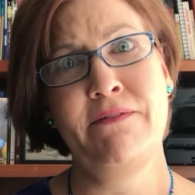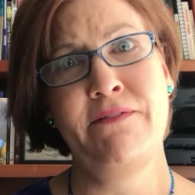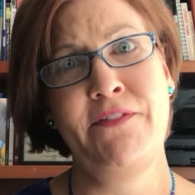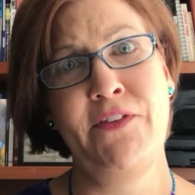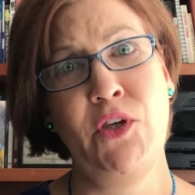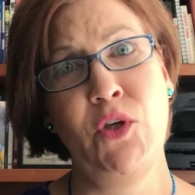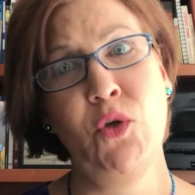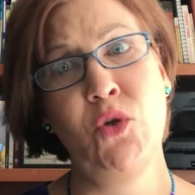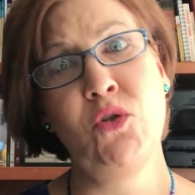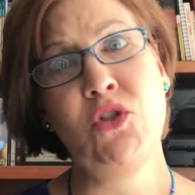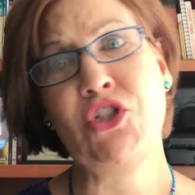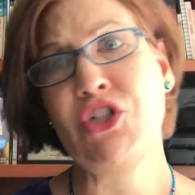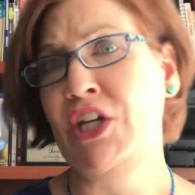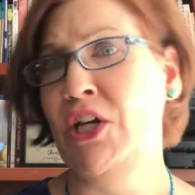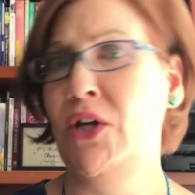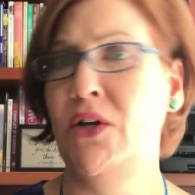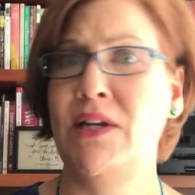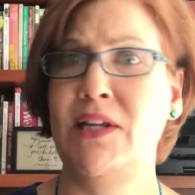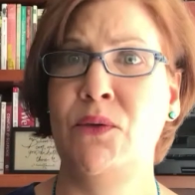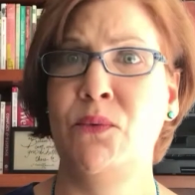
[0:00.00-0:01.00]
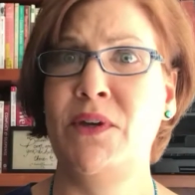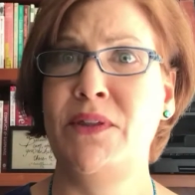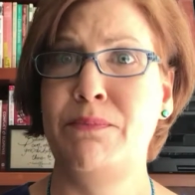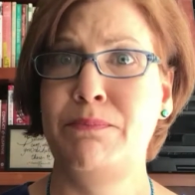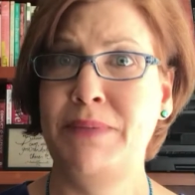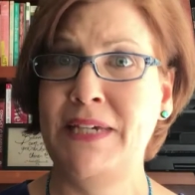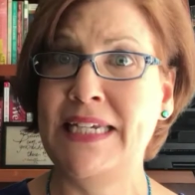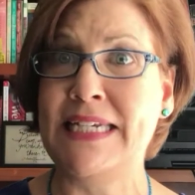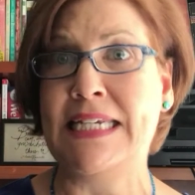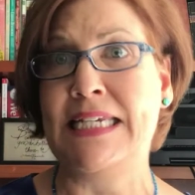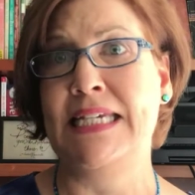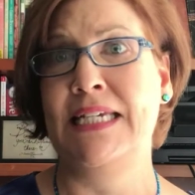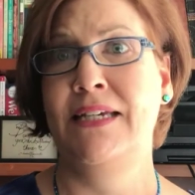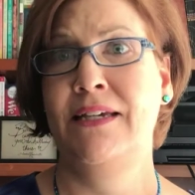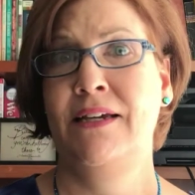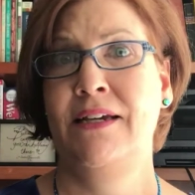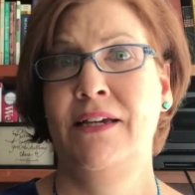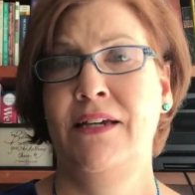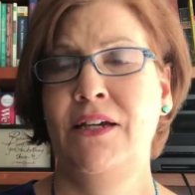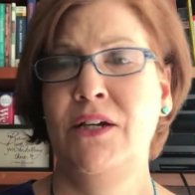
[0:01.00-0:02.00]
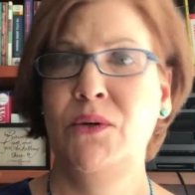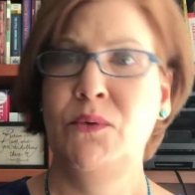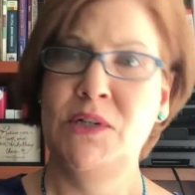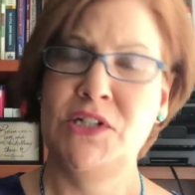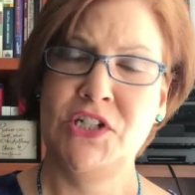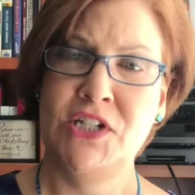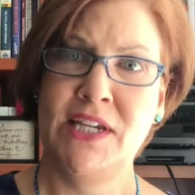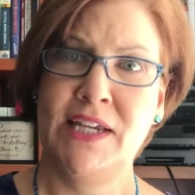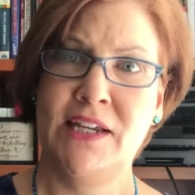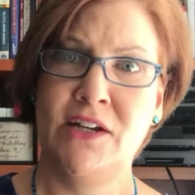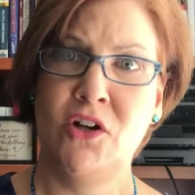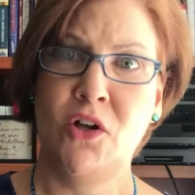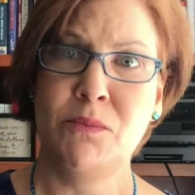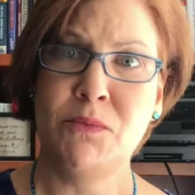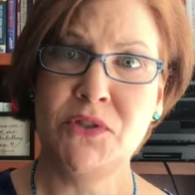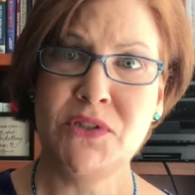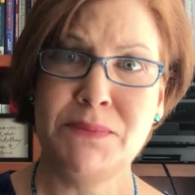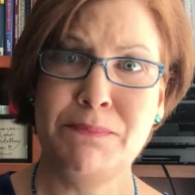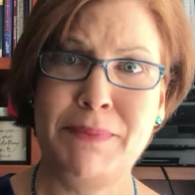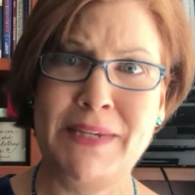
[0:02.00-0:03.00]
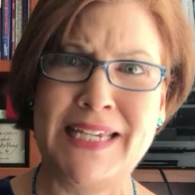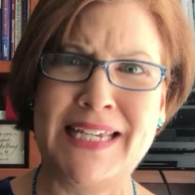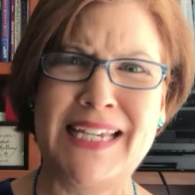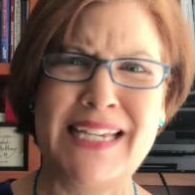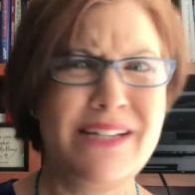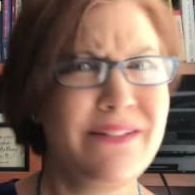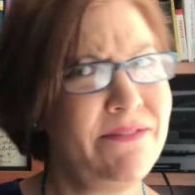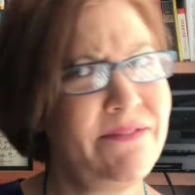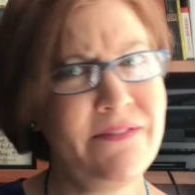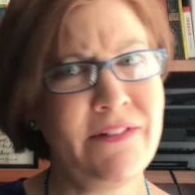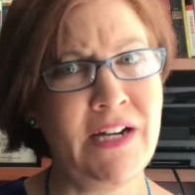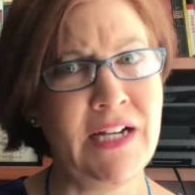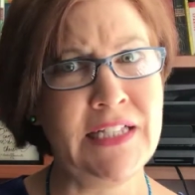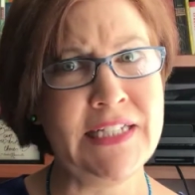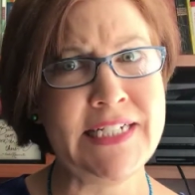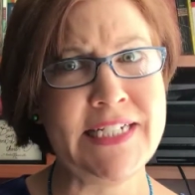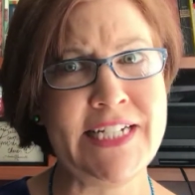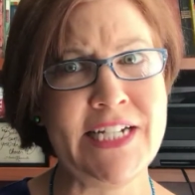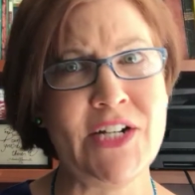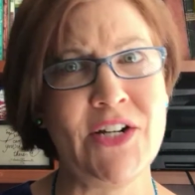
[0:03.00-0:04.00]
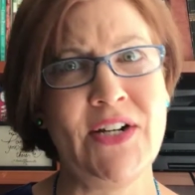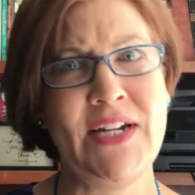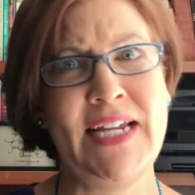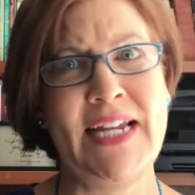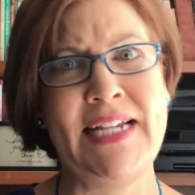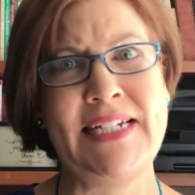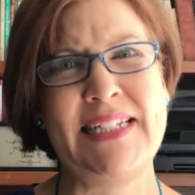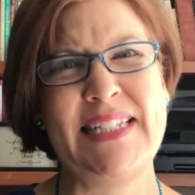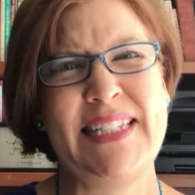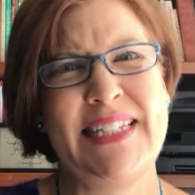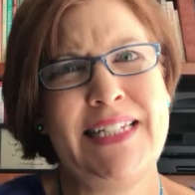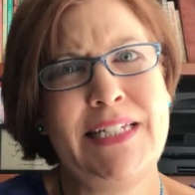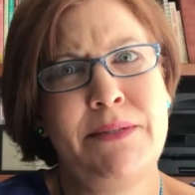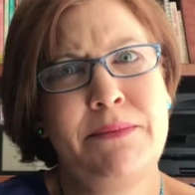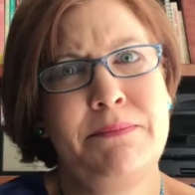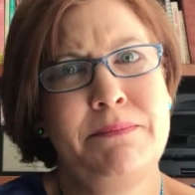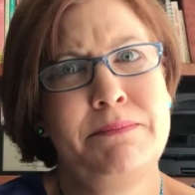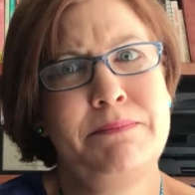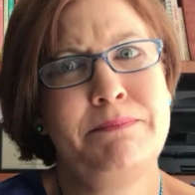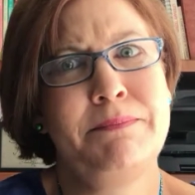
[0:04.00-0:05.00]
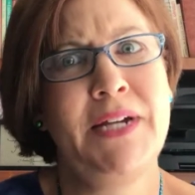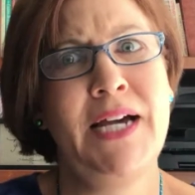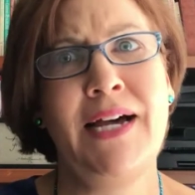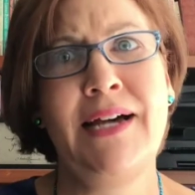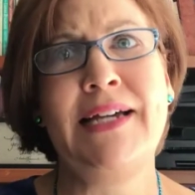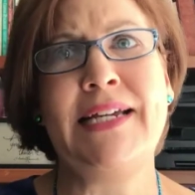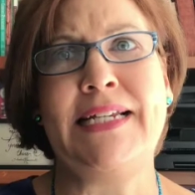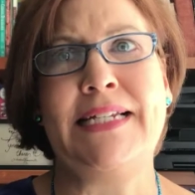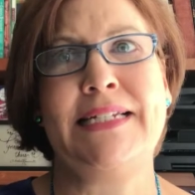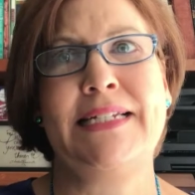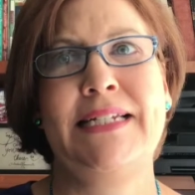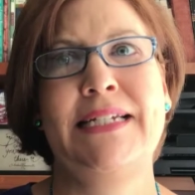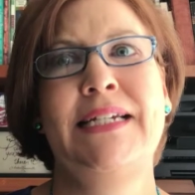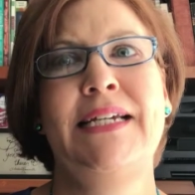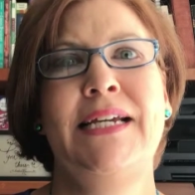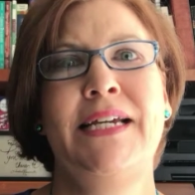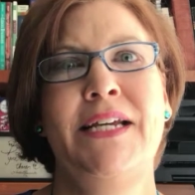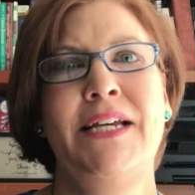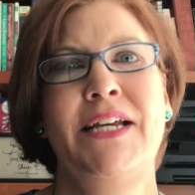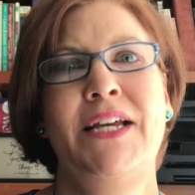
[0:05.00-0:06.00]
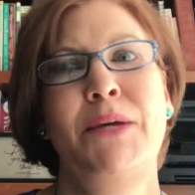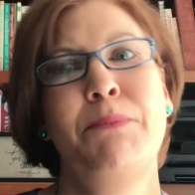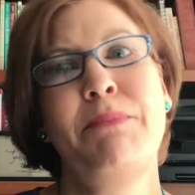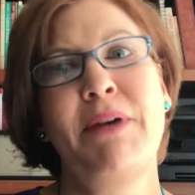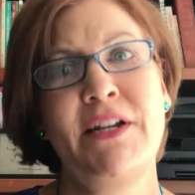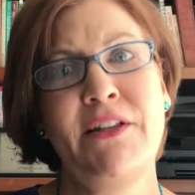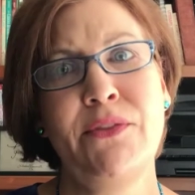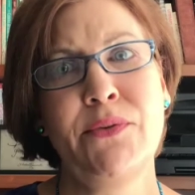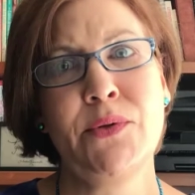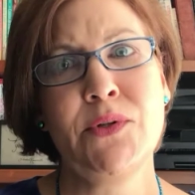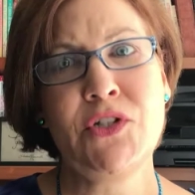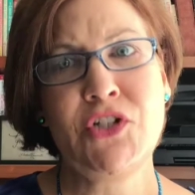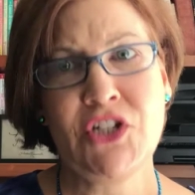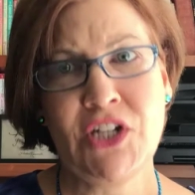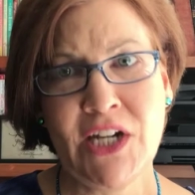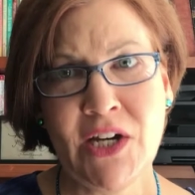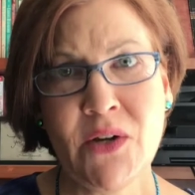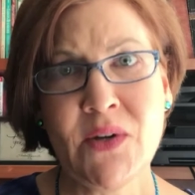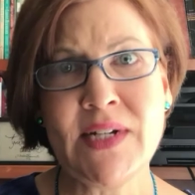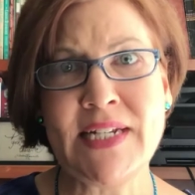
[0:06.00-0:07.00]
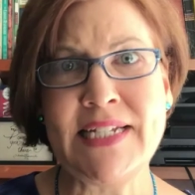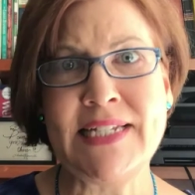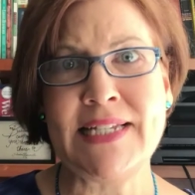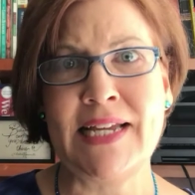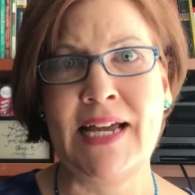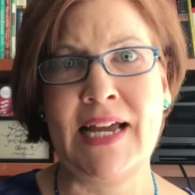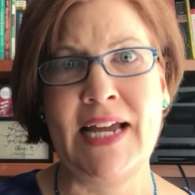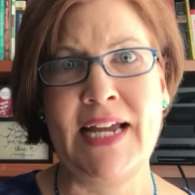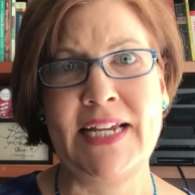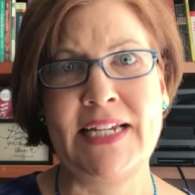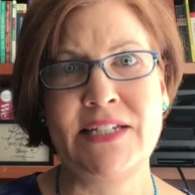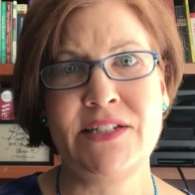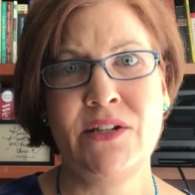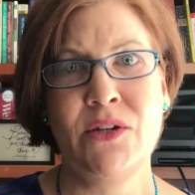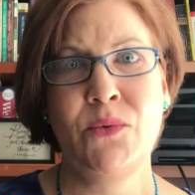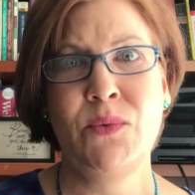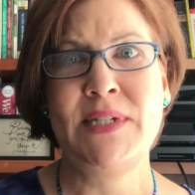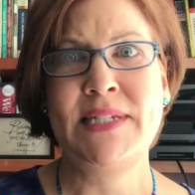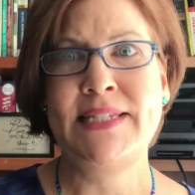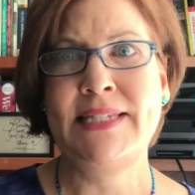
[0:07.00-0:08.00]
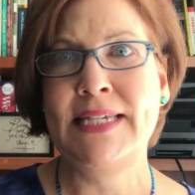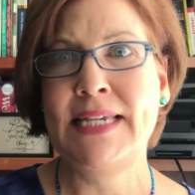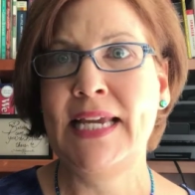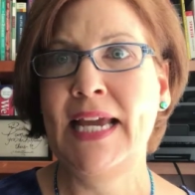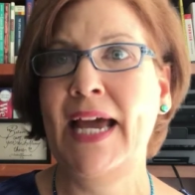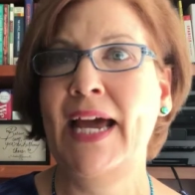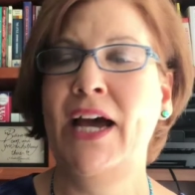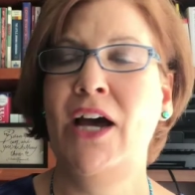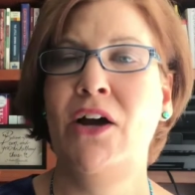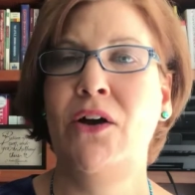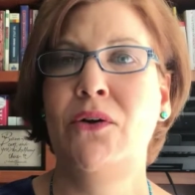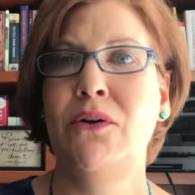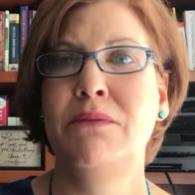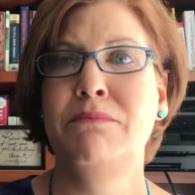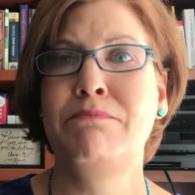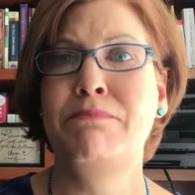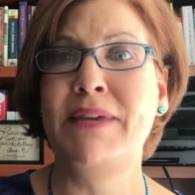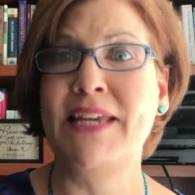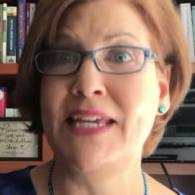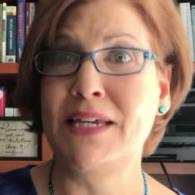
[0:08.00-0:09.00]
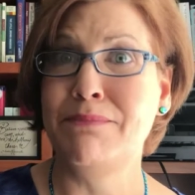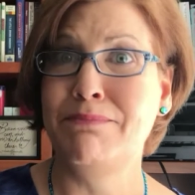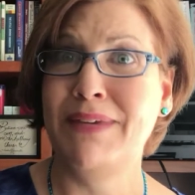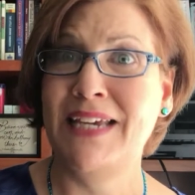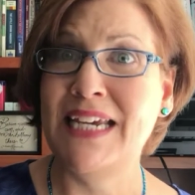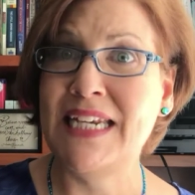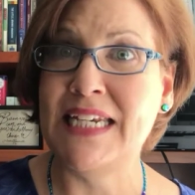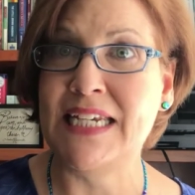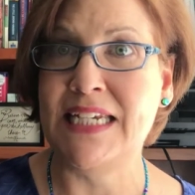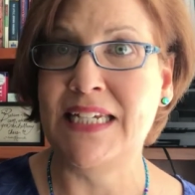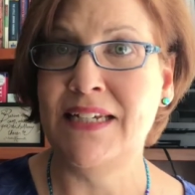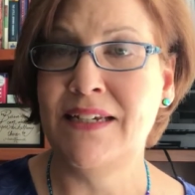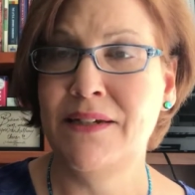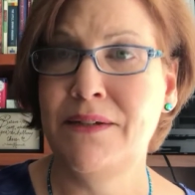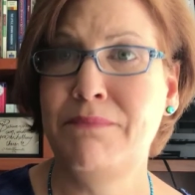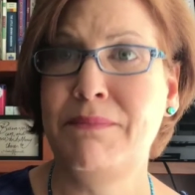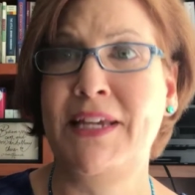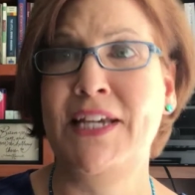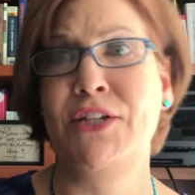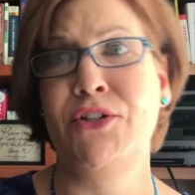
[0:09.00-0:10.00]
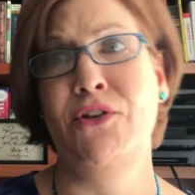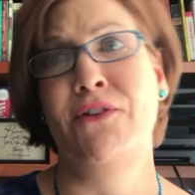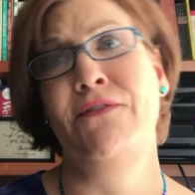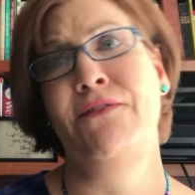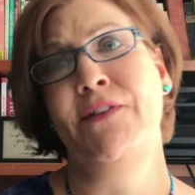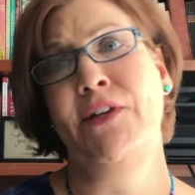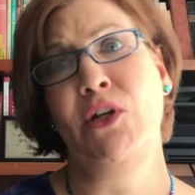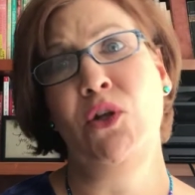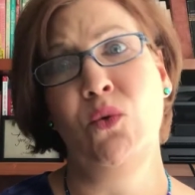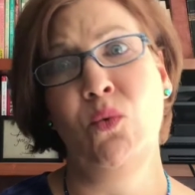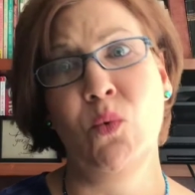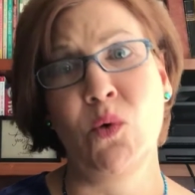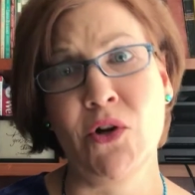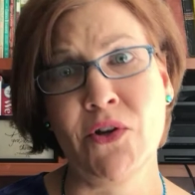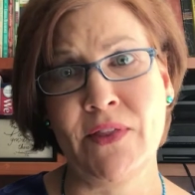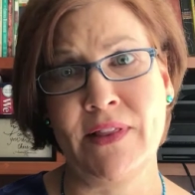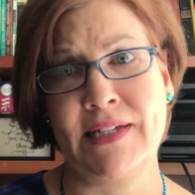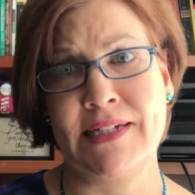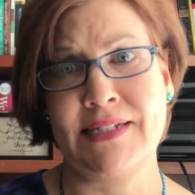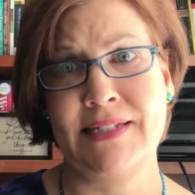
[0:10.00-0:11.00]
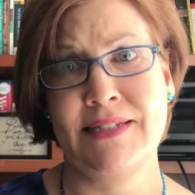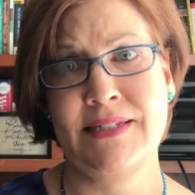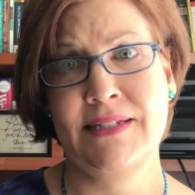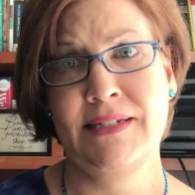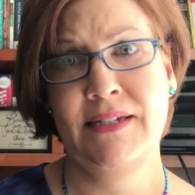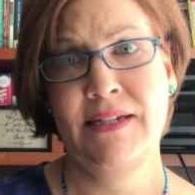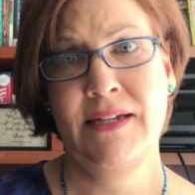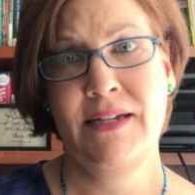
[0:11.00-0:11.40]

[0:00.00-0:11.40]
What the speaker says: view Charity with pity, which can almost be involuntary and seem kind. But through Charity's eyes, we see how being pitied makes her feel worthless.